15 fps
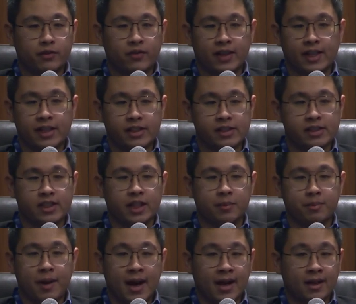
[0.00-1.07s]
financiers like
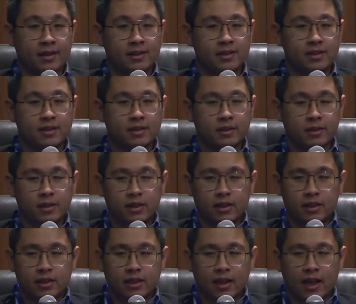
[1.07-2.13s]
banks.
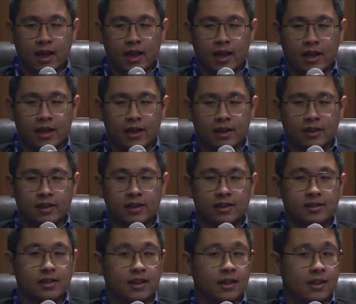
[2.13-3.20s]
And
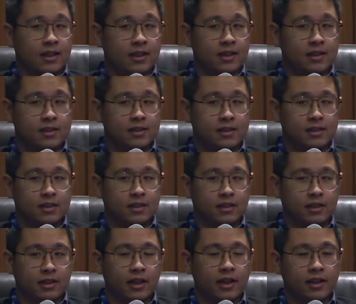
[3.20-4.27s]
this is,
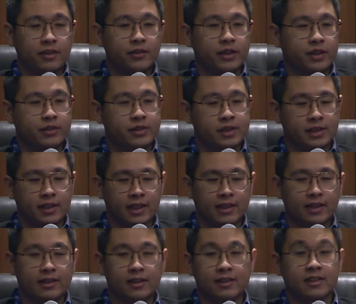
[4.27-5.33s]
I think we're seeing
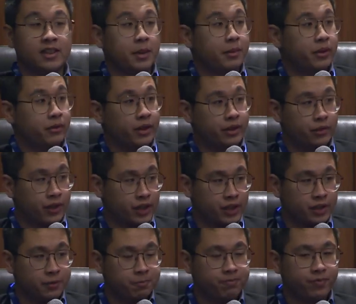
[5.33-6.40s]
that this is a step in the right
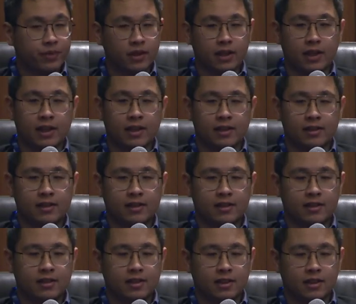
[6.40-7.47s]
direction.
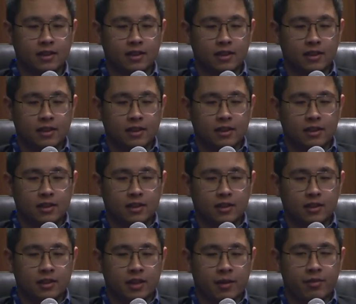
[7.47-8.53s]
It's
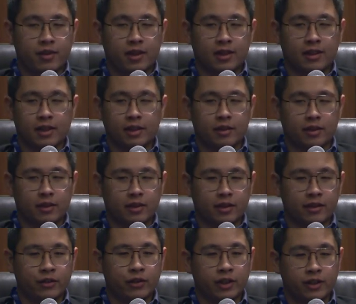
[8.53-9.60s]
something that,
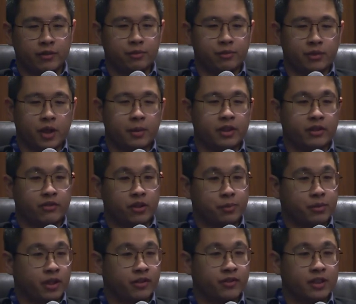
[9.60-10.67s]
these companies are for
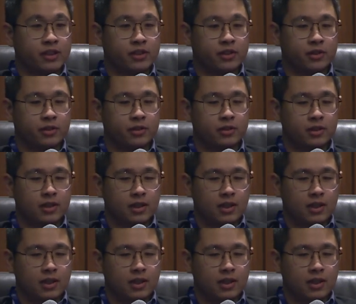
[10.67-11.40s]
profits, so